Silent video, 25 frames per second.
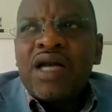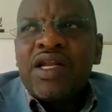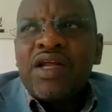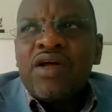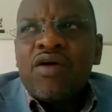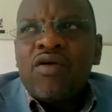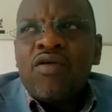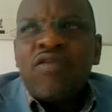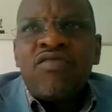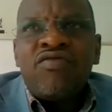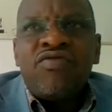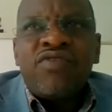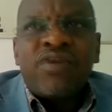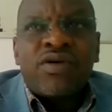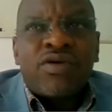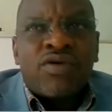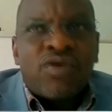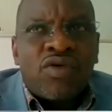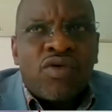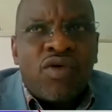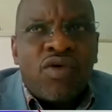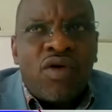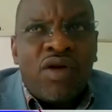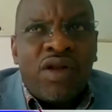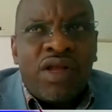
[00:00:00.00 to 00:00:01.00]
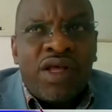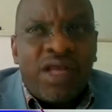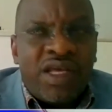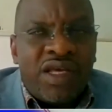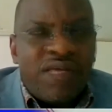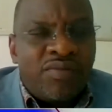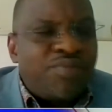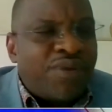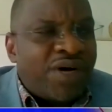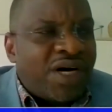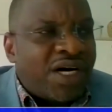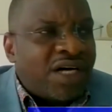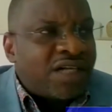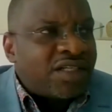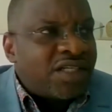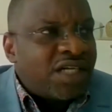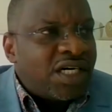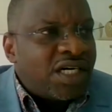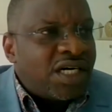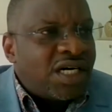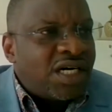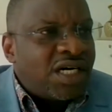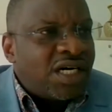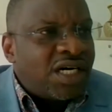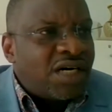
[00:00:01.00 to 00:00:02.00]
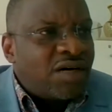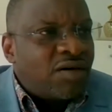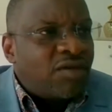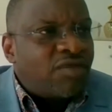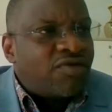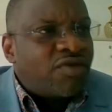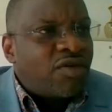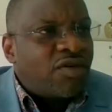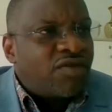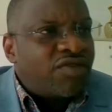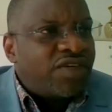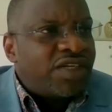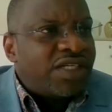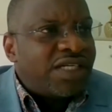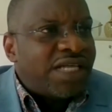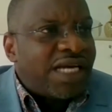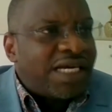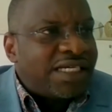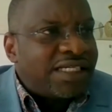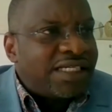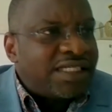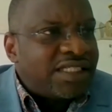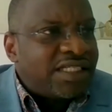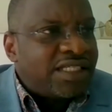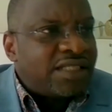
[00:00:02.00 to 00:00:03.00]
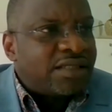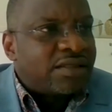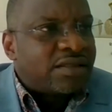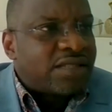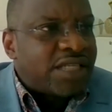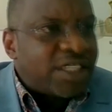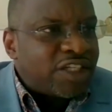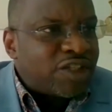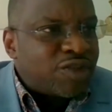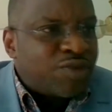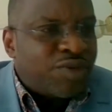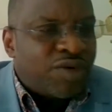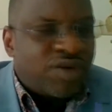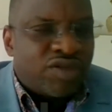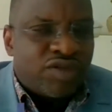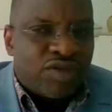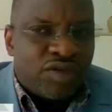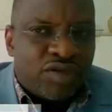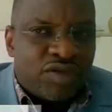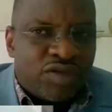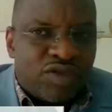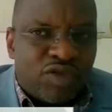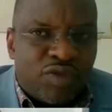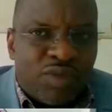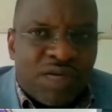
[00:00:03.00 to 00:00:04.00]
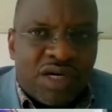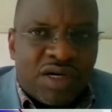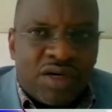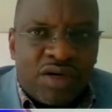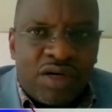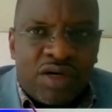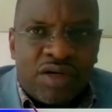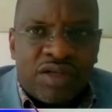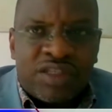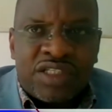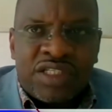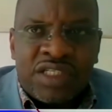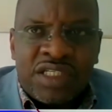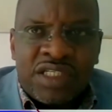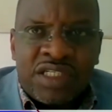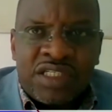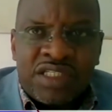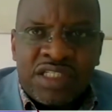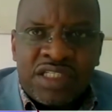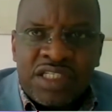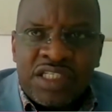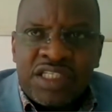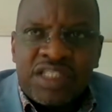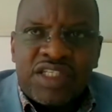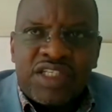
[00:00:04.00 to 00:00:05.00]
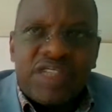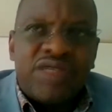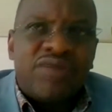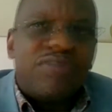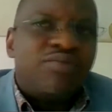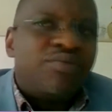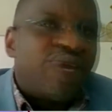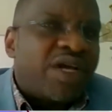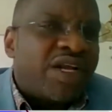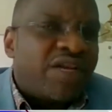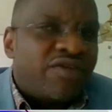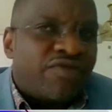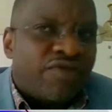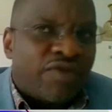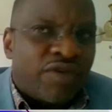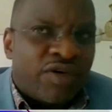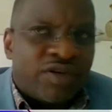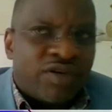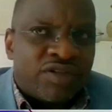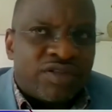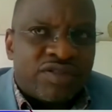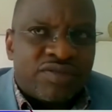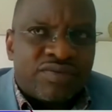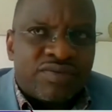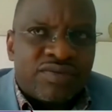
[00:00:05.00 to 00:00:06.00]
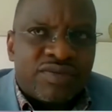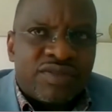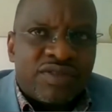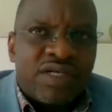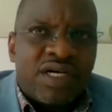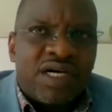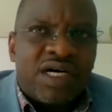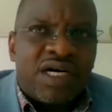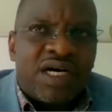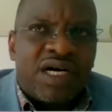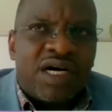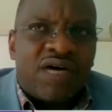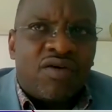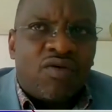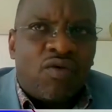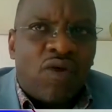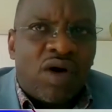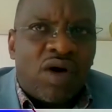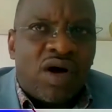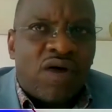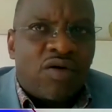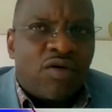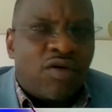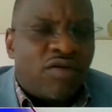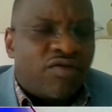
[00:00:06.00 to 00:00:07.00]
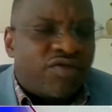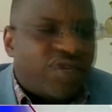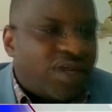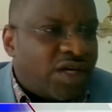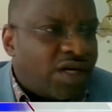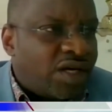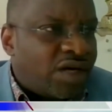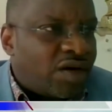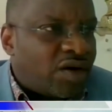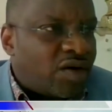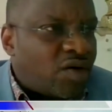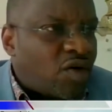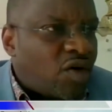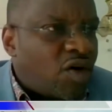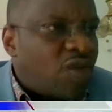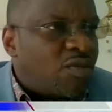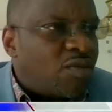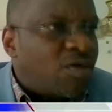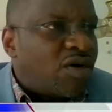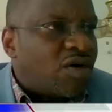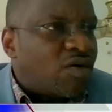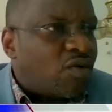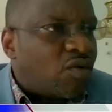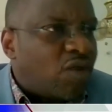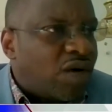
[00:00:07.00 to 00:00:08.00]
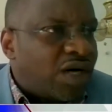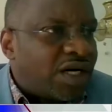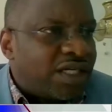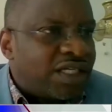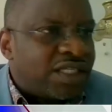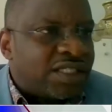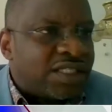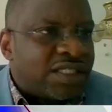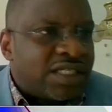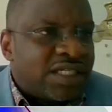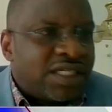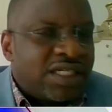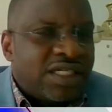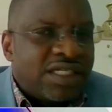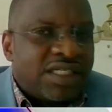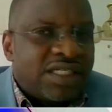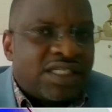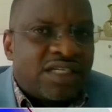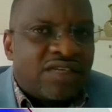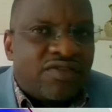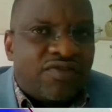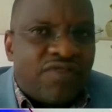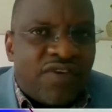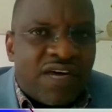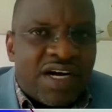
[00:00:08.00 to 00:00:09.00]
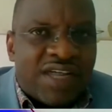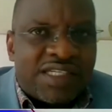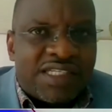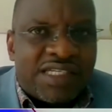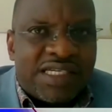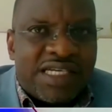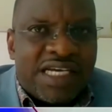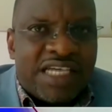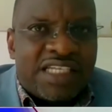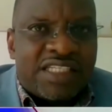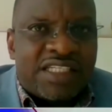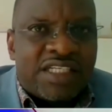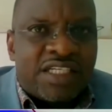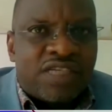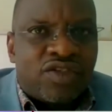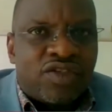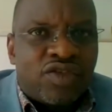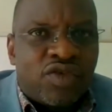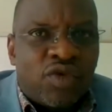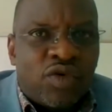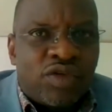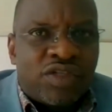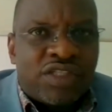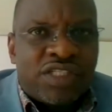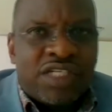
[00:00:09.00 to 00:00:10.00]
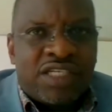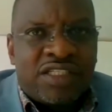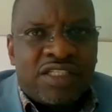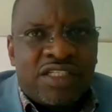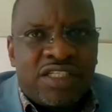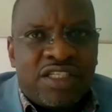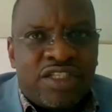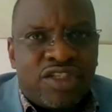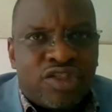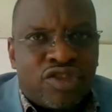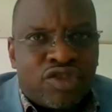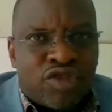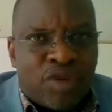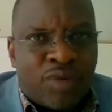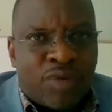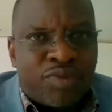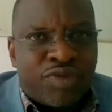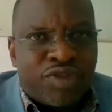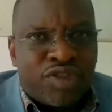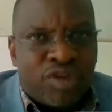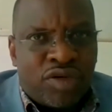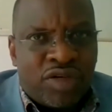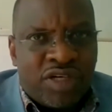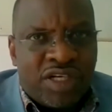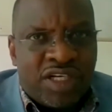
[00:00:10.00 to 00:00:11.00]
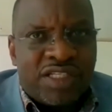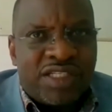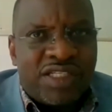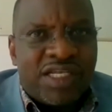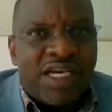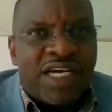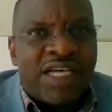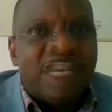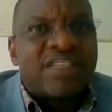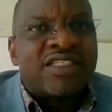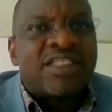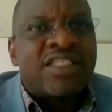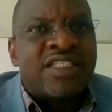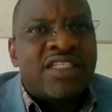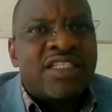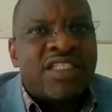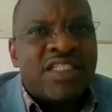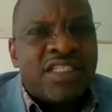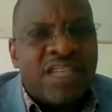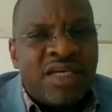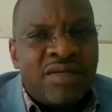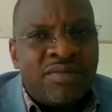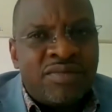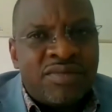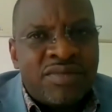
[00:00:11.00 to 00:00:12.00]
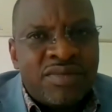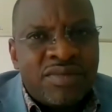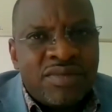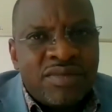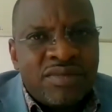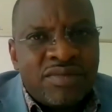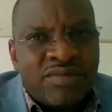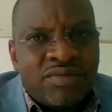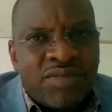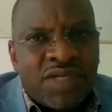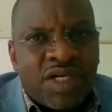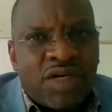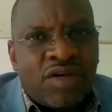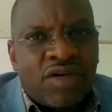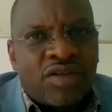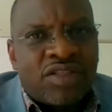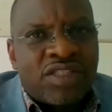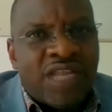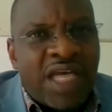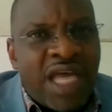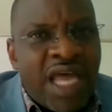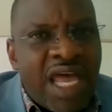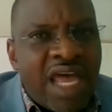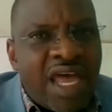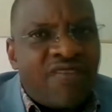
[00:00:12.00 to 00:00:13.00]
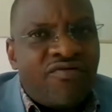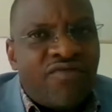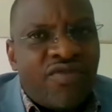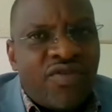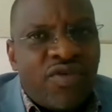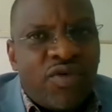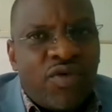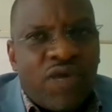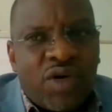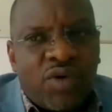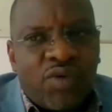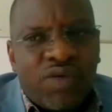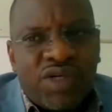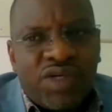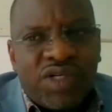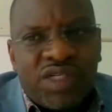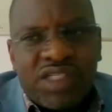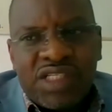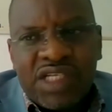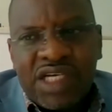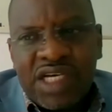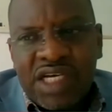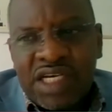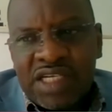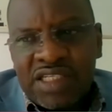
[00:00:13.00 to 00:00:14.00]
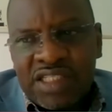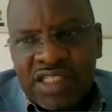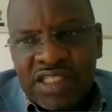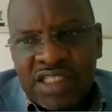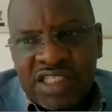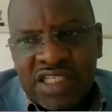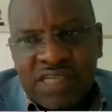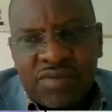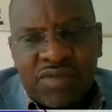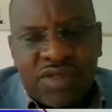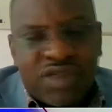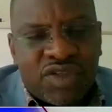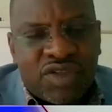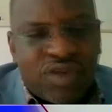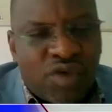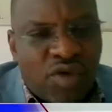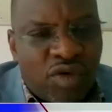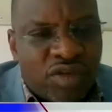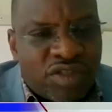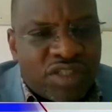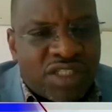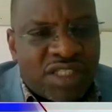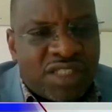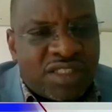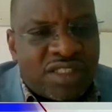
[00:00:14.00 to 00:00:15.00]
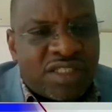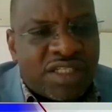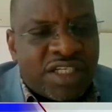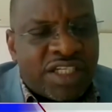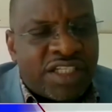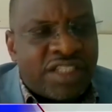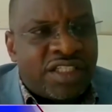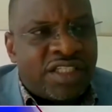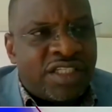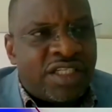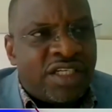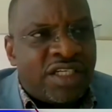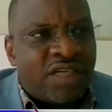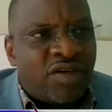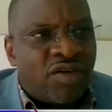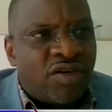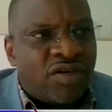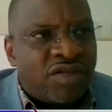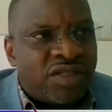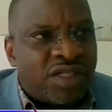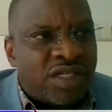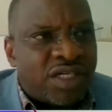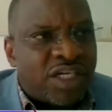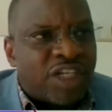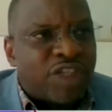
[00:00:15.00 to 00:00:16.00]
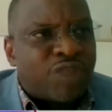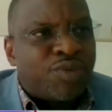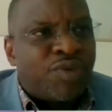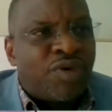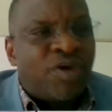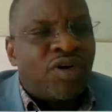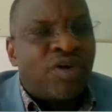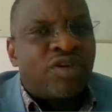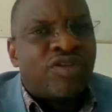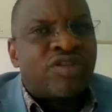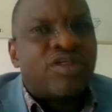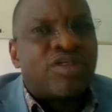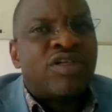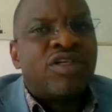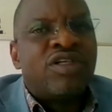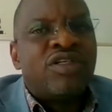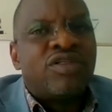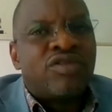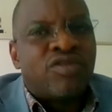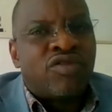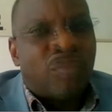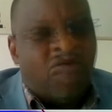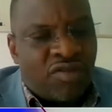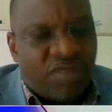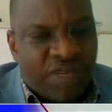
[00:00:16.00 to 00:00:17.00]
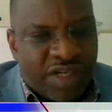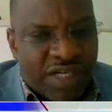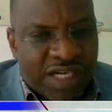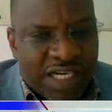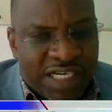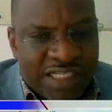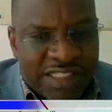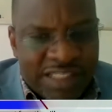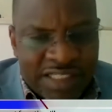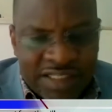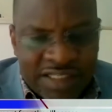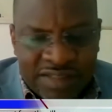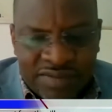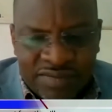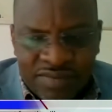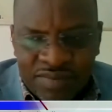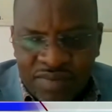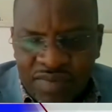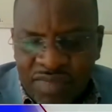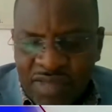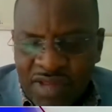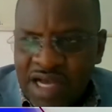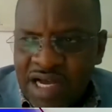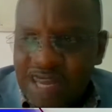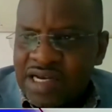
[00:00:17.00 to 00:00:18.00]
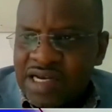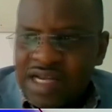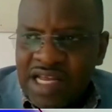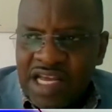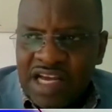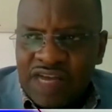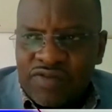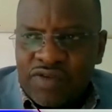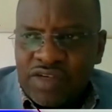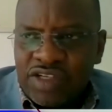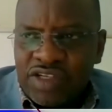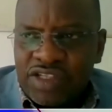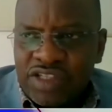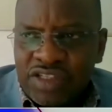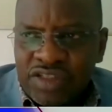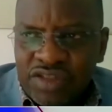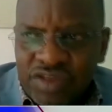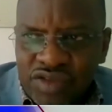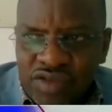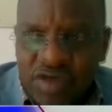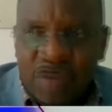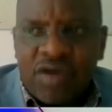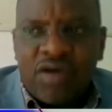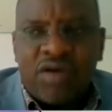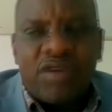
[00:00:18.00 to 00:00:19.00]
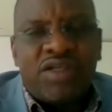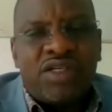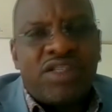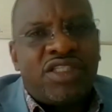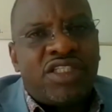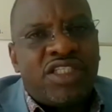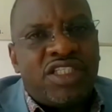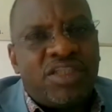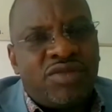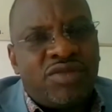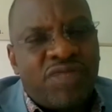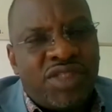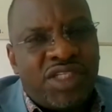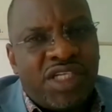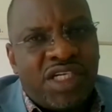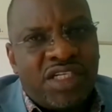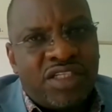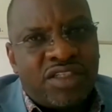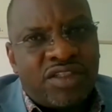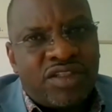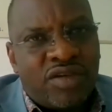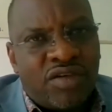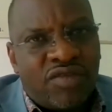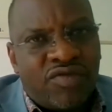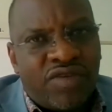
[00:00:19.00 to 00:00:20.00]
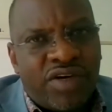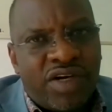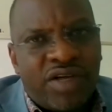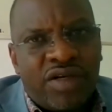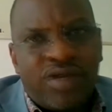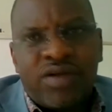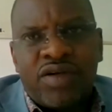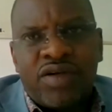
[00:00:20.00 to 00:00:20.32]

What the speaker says: Overall impact of COVID-19 response on tuberculosis is in many fronts. One of the common ones is the fact that there is a total destruction in the health system, because everyone within the health system is concentrating on the response to COVID-19. And therefore, it is not only TB that is suffering.